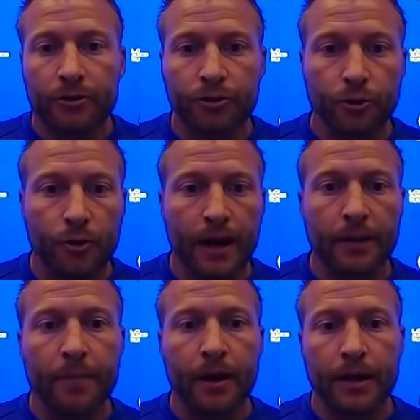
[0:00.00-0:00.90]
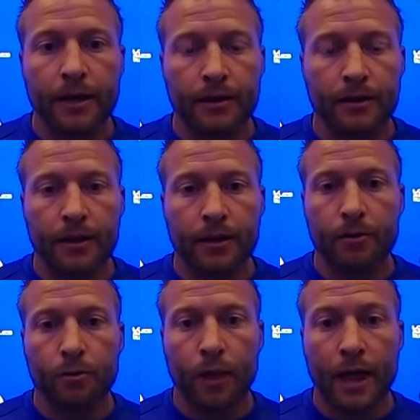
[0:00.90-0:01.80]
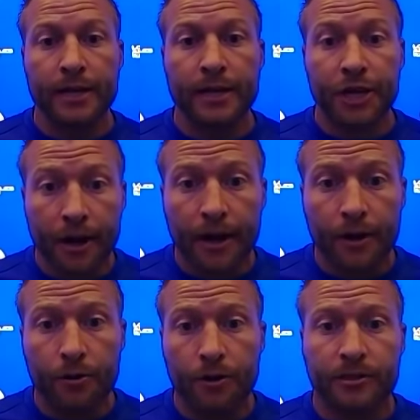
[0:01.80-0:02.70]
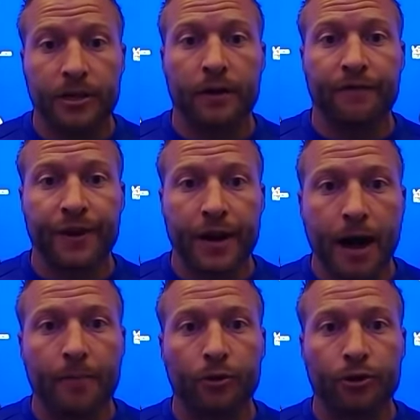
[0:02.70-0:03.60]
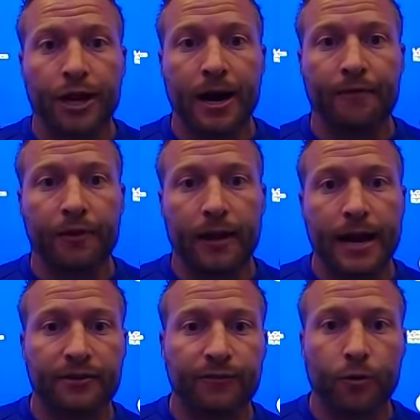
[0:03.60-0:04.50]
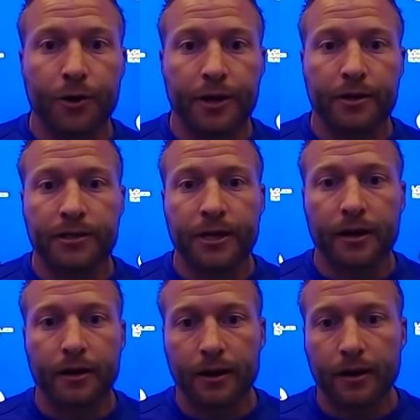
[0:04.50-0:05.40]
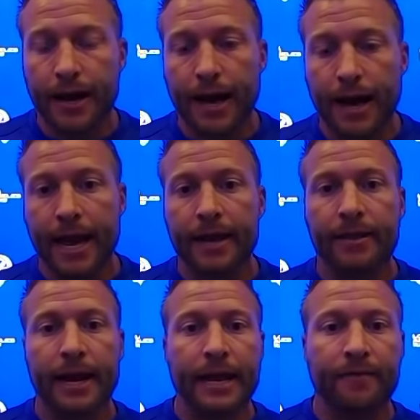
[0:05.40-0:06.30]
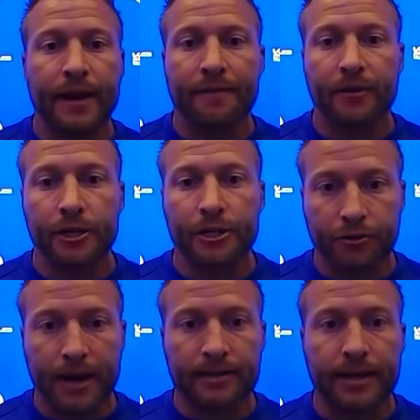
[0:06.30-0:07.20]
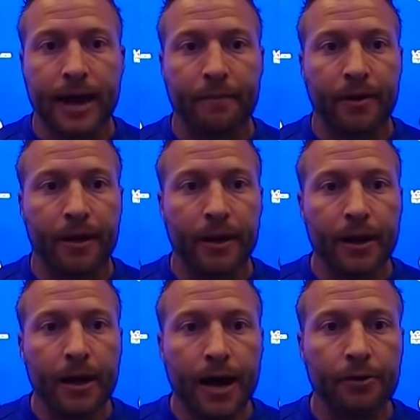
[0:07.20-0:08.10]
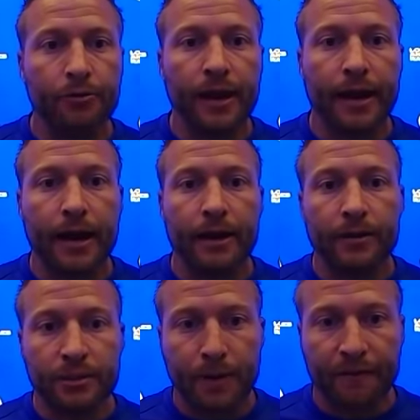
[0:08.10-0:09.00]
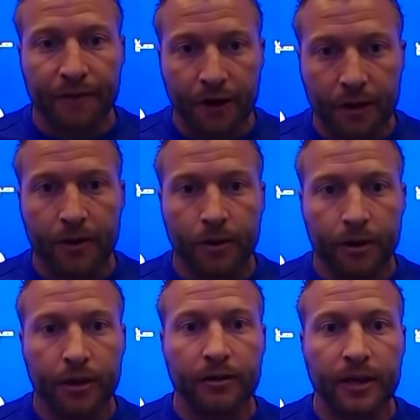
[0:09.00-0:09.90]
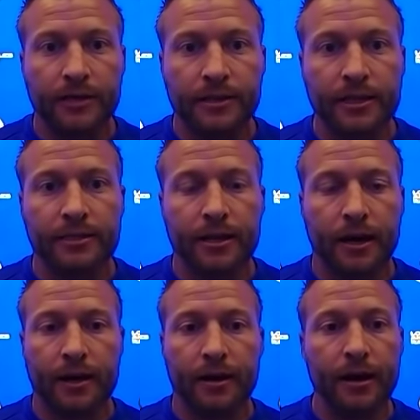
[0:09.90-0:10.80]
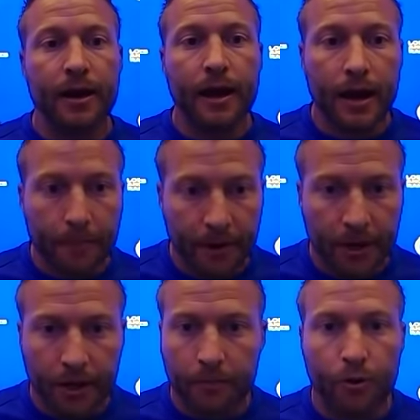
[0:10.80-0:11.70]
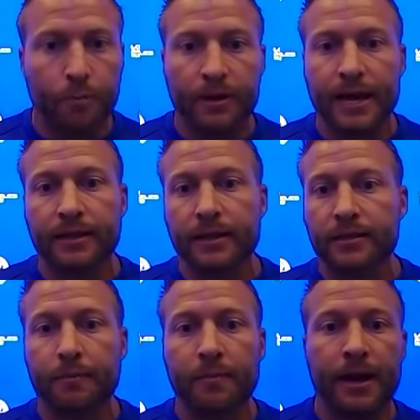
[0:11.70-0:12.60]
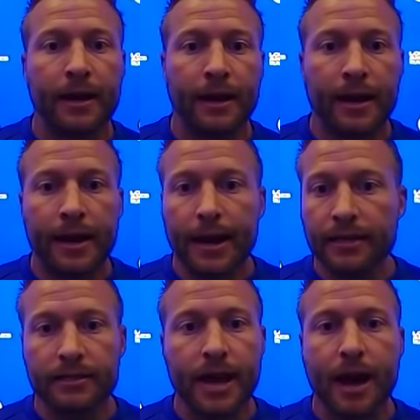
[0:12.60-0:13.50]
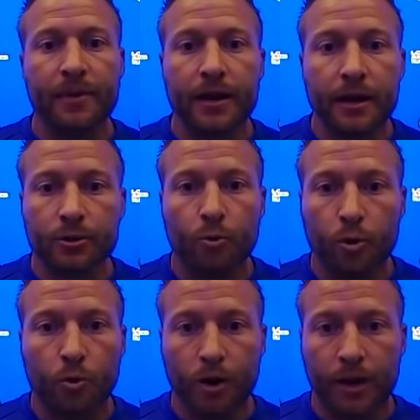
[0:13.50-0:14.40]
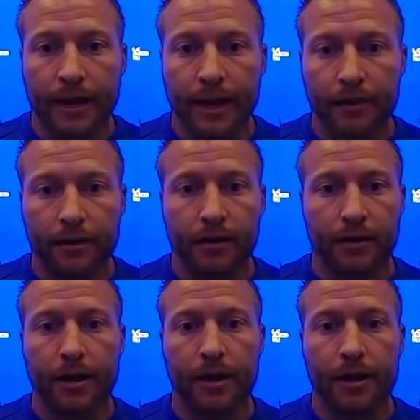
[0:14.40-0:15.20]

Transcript: to anybody, you know, like Jared, who has done a phenomenal job for the last 4 years here. You know, I hated that I even have to address that, but I do think out of respect for him and all the good things he's done, I am in a good mood, but that doesn't mean it's not because we're working together